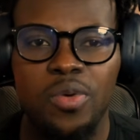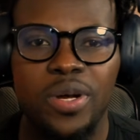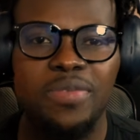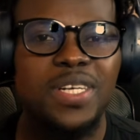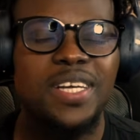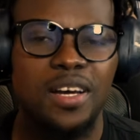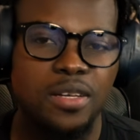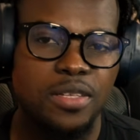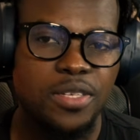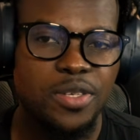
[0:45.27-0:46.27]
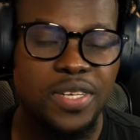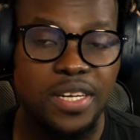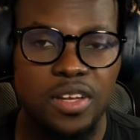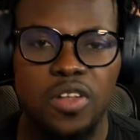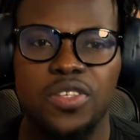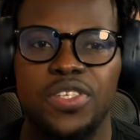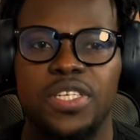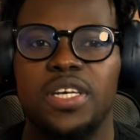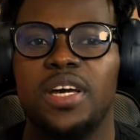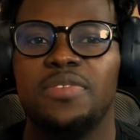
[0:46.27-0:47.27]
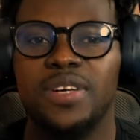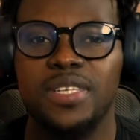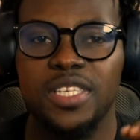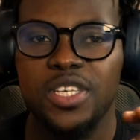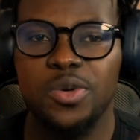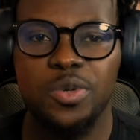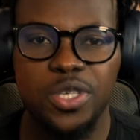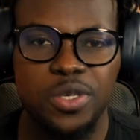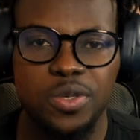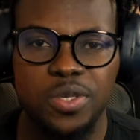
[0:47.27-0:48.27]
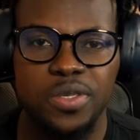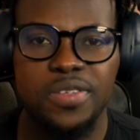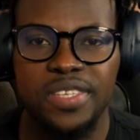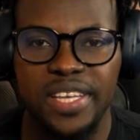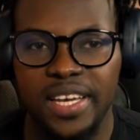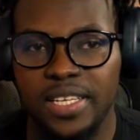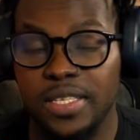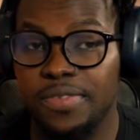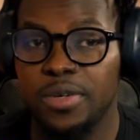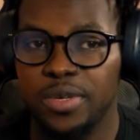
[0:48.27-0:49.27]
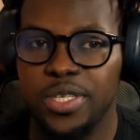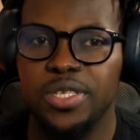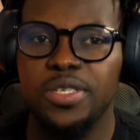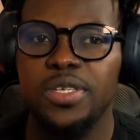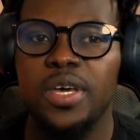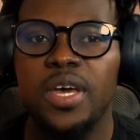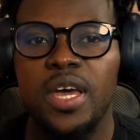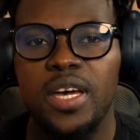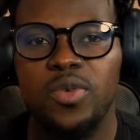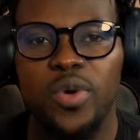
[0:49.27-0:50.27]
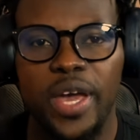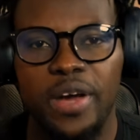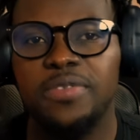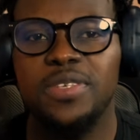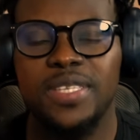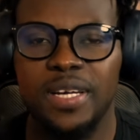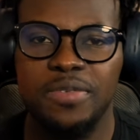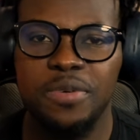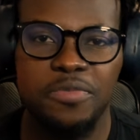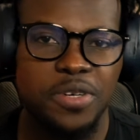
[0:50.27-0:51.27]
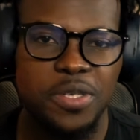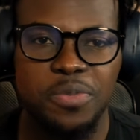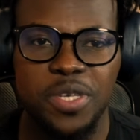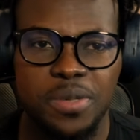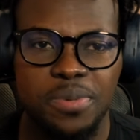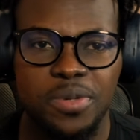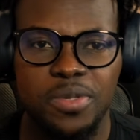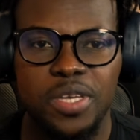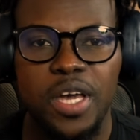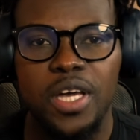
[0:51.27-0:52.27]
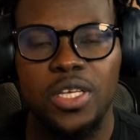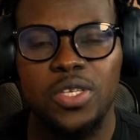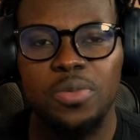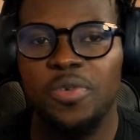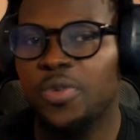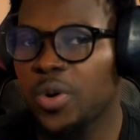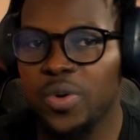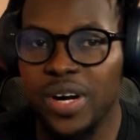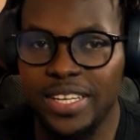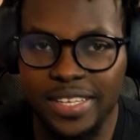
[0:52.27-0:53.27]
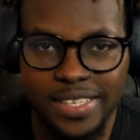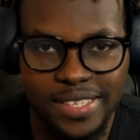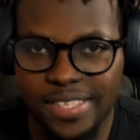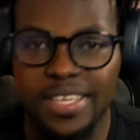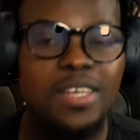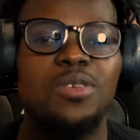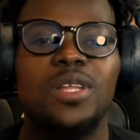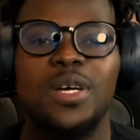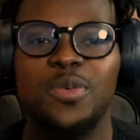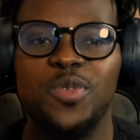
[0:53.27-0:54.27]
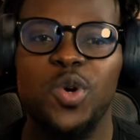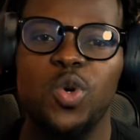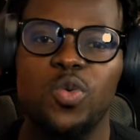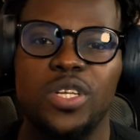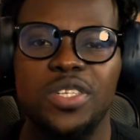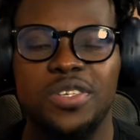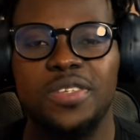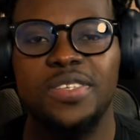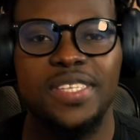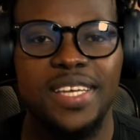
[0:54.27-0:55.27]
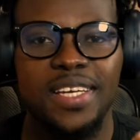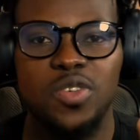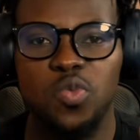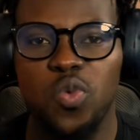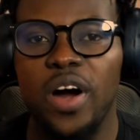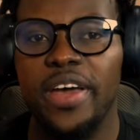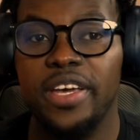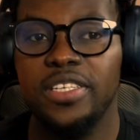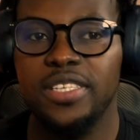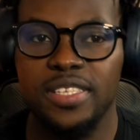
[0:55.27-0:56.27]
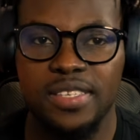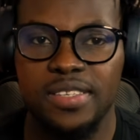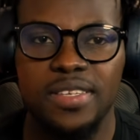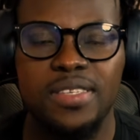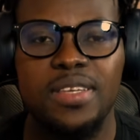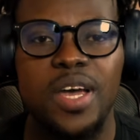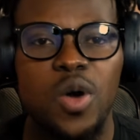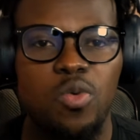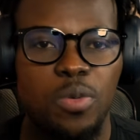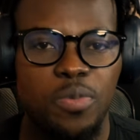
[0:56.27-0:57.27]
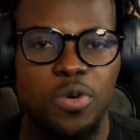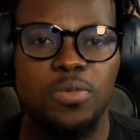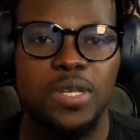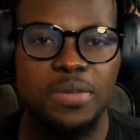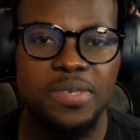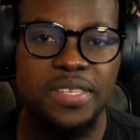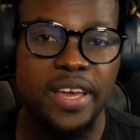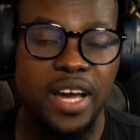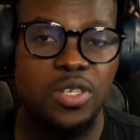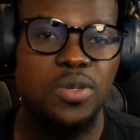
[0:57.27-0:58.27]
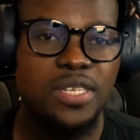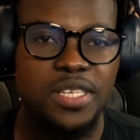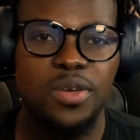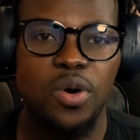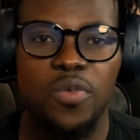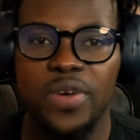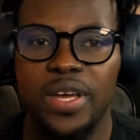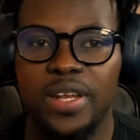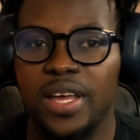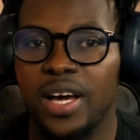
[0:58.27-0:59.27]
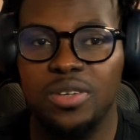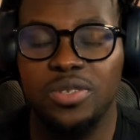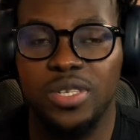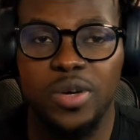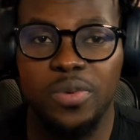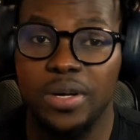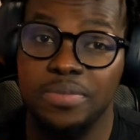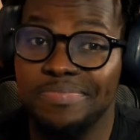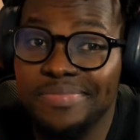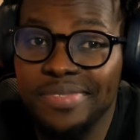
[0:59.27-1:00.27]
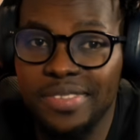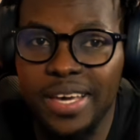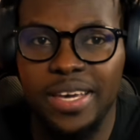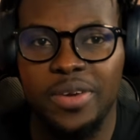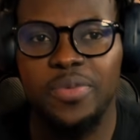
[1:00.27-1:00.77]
Whenever I tackle a new technology, I find it's crucial to understand its foundations, and we have to start from first principles. So before we write any single line of code, we need to understand why agents exist, what problems they actually solve, and how do they, well, think,